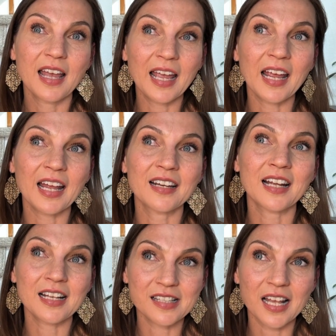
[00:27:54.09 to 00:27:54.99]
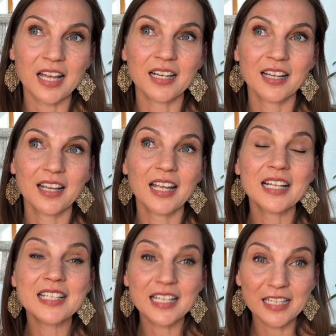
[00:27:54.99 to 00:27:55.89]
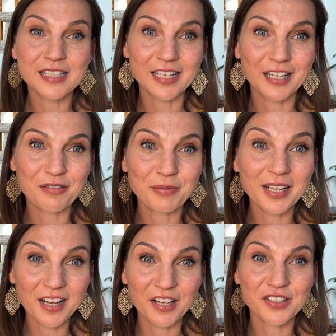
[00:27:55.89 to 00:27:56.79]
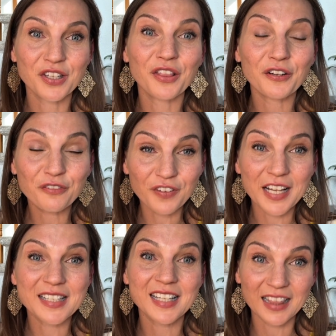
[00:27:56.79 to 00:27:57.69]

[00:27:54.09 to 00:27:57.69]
And I said, it's easy because their face